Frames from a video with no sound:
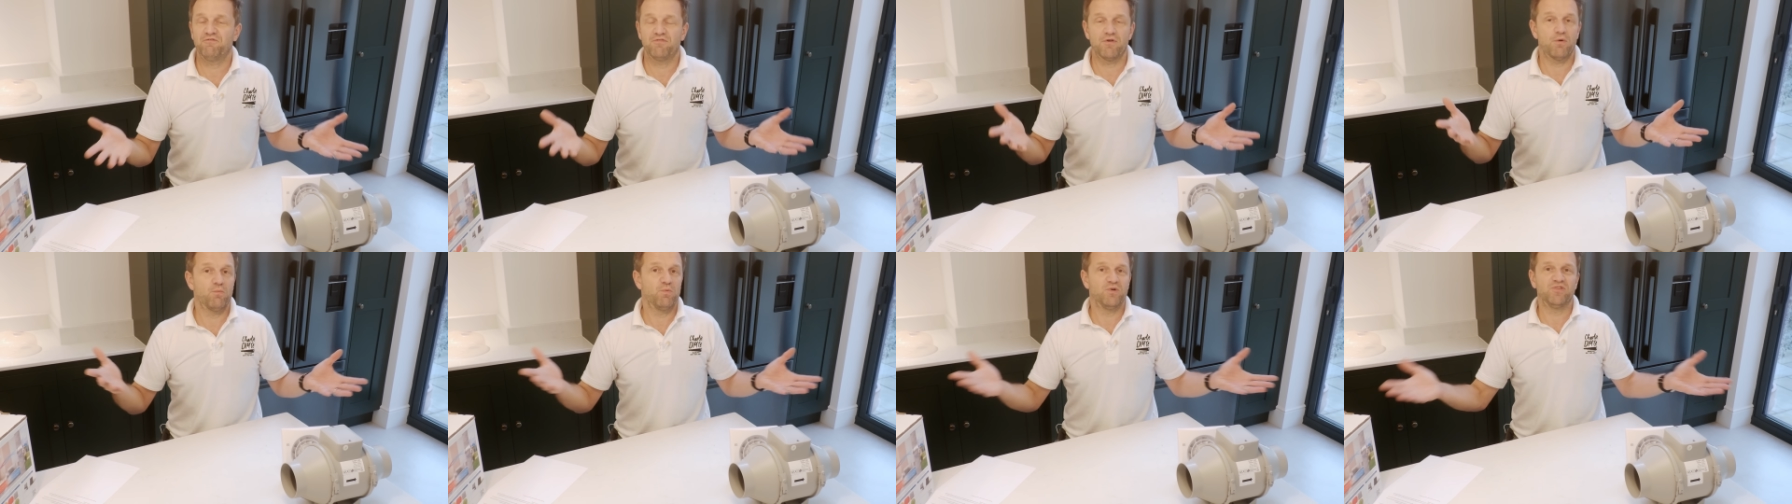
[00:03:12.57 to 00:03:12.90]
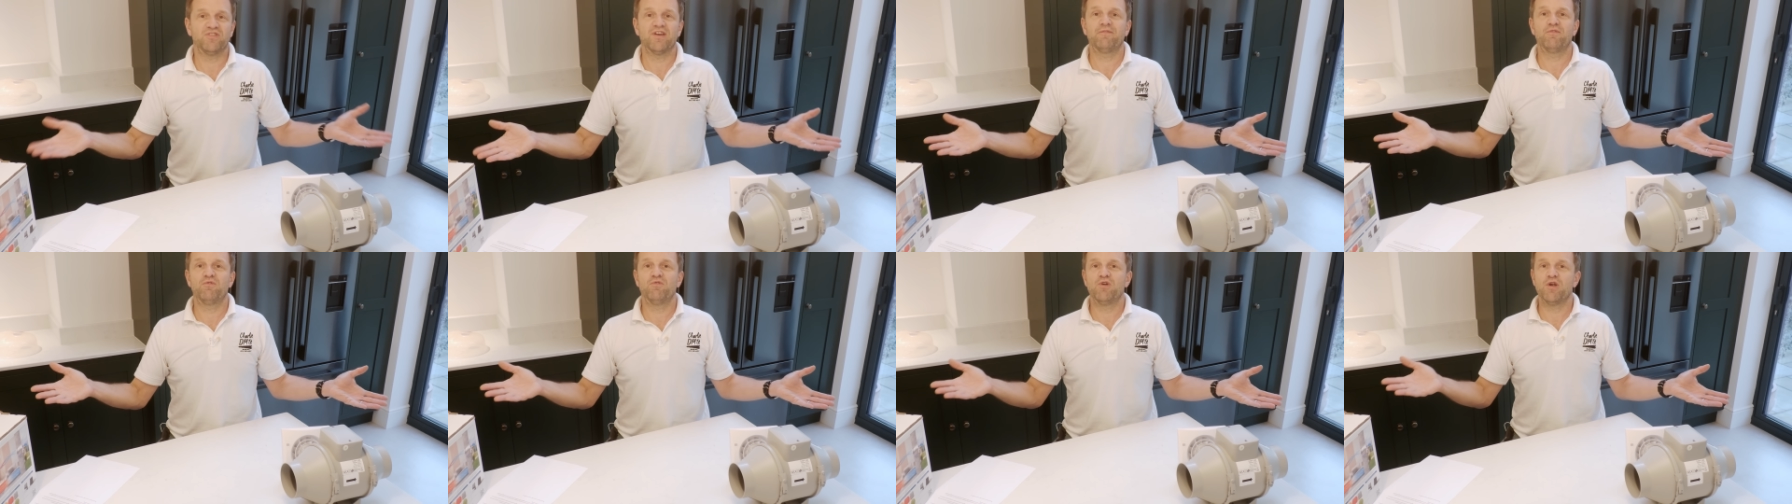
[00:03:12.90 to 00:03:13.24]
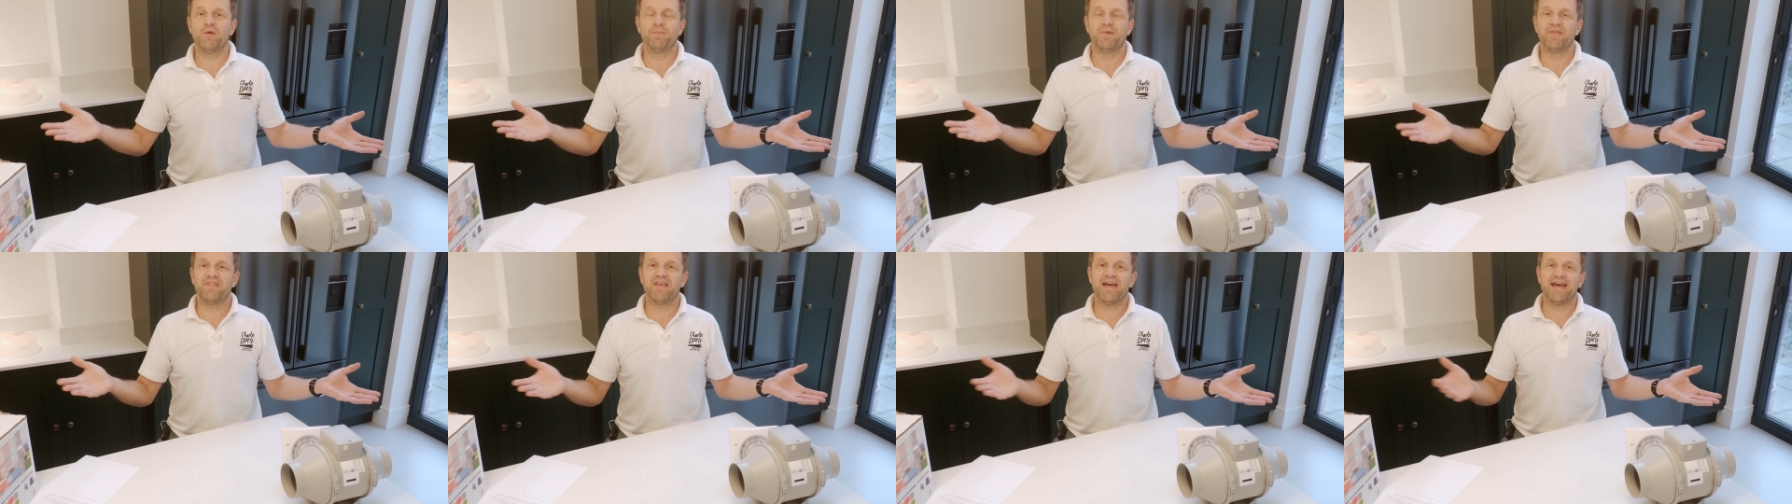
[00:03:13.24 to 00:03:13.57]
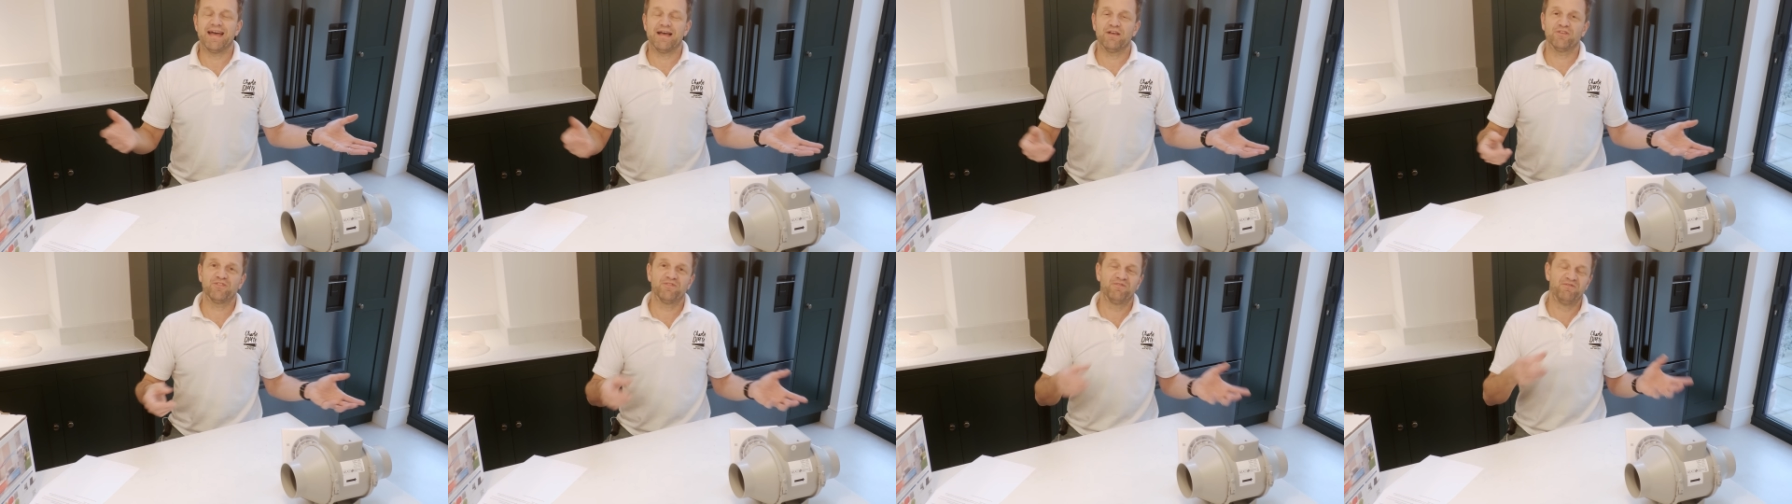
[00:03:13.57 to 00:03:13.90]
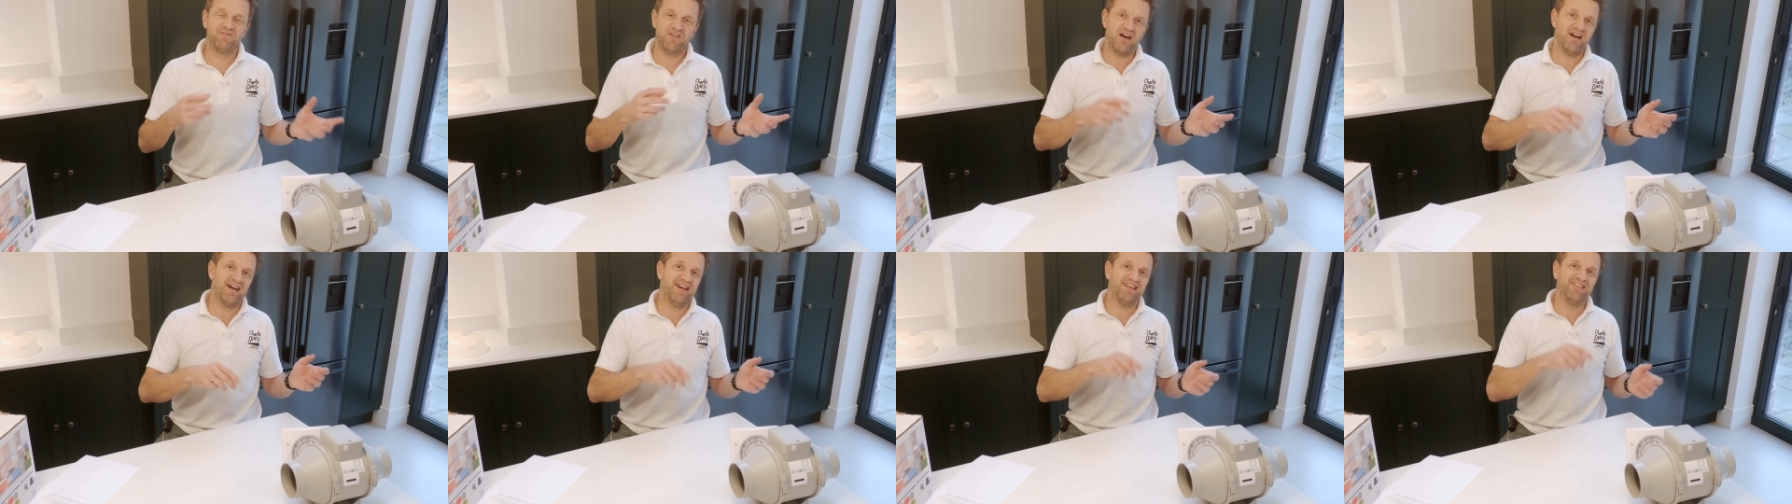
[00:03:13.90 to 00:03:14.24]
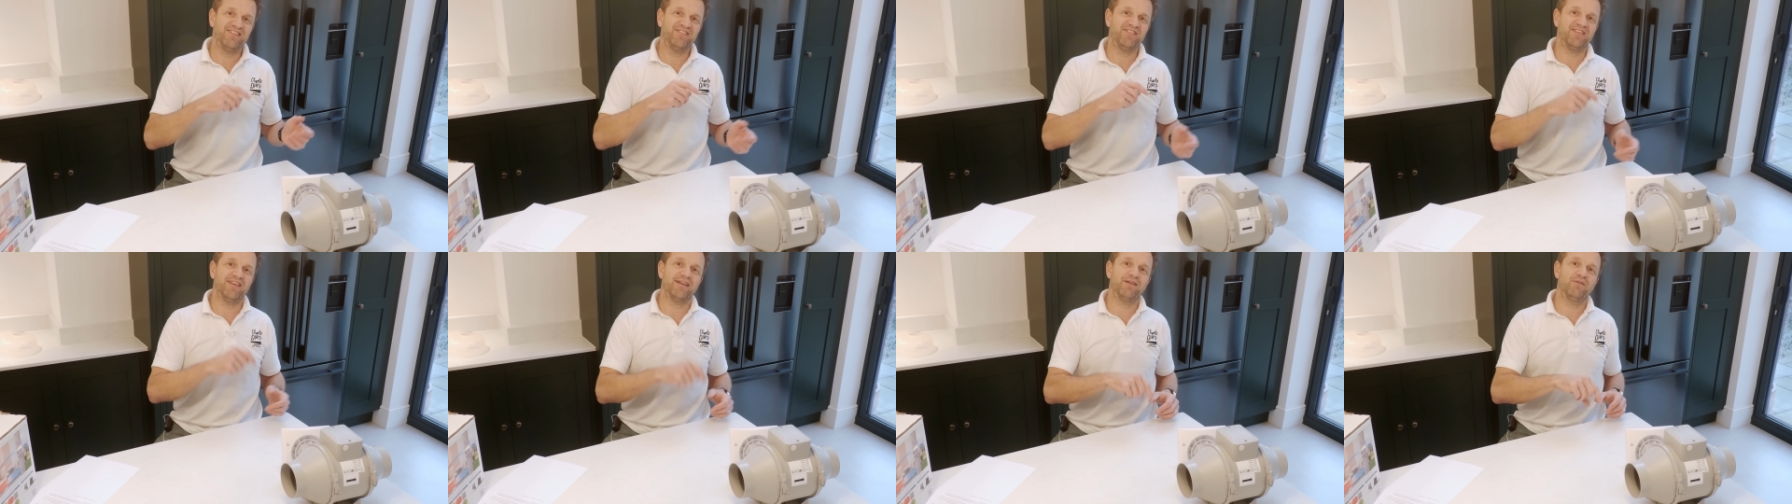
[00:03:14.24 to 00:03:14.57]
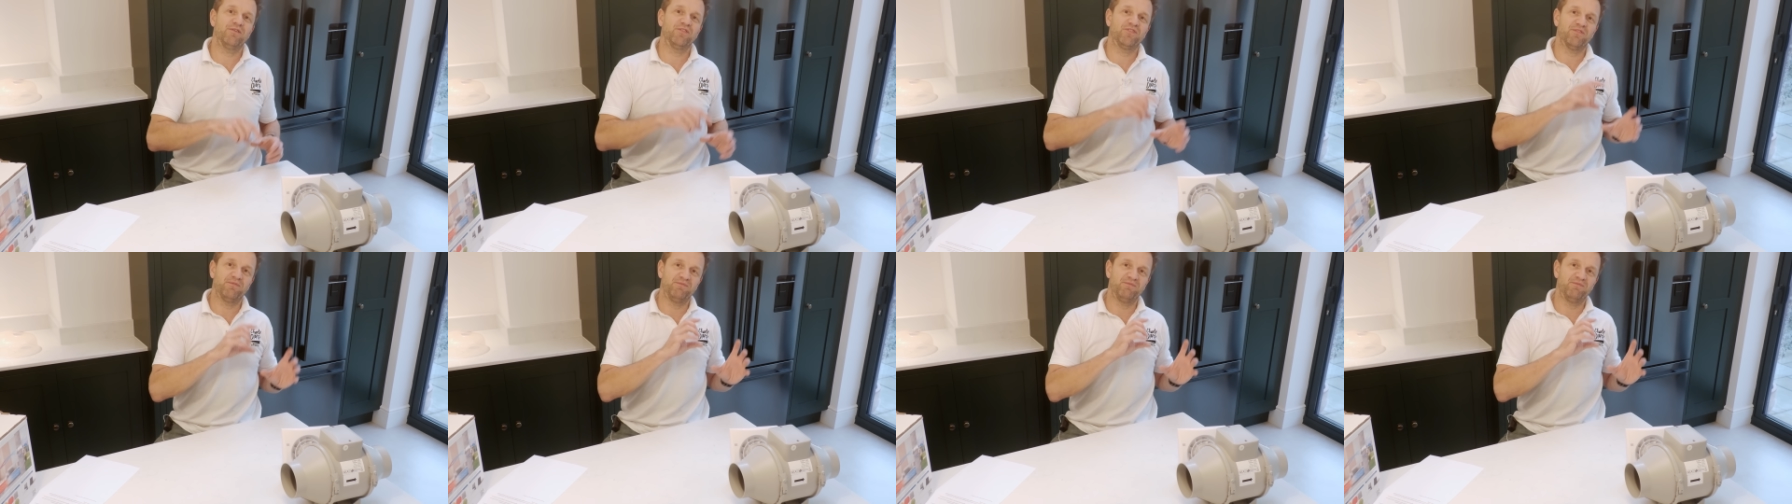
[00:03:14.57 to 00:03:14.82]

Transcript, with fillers: from whichever room in the house via a series